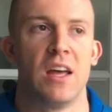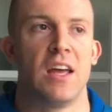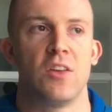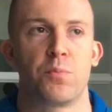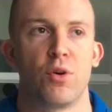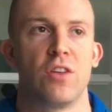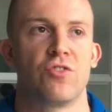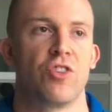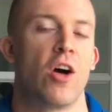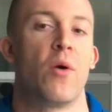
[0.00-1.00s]
is pretty
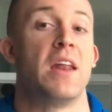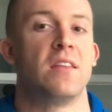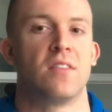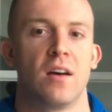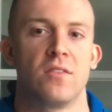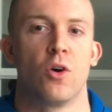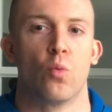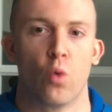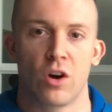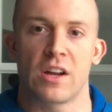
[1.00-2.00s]
slow, and it does
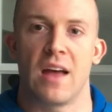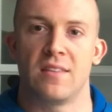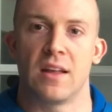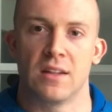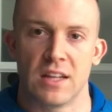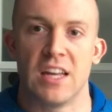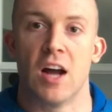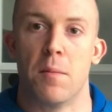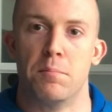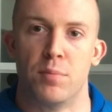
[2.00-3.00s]
work as a
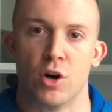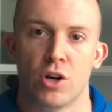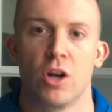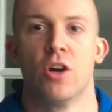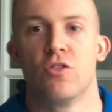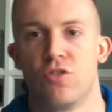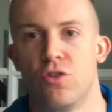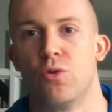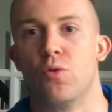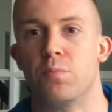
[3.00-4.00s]
lead-up book
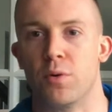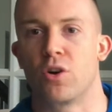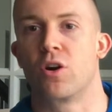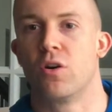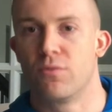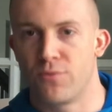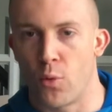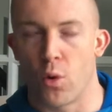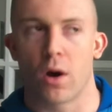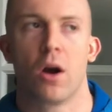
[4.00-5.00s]
to book
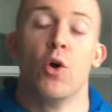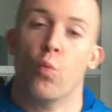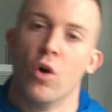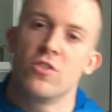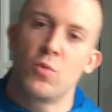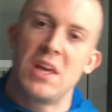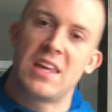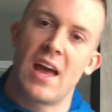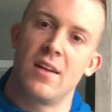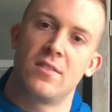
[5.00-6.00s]
4. Once we
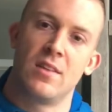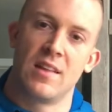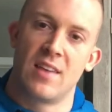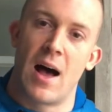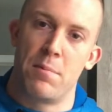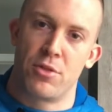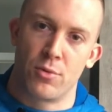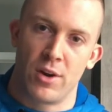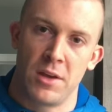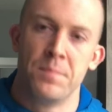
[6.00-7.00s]
get to the top
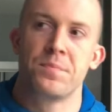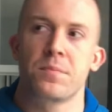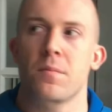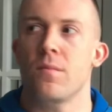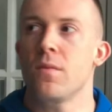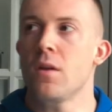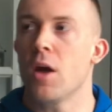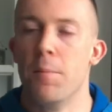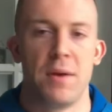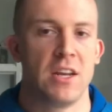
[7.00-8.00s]
3,
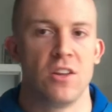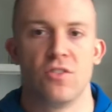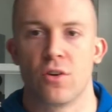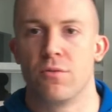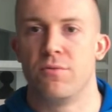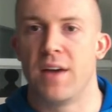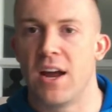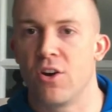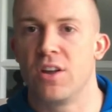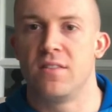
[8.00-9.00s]
opinions are
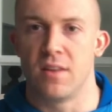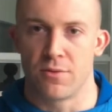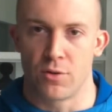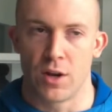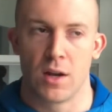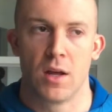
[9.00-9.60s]
very different,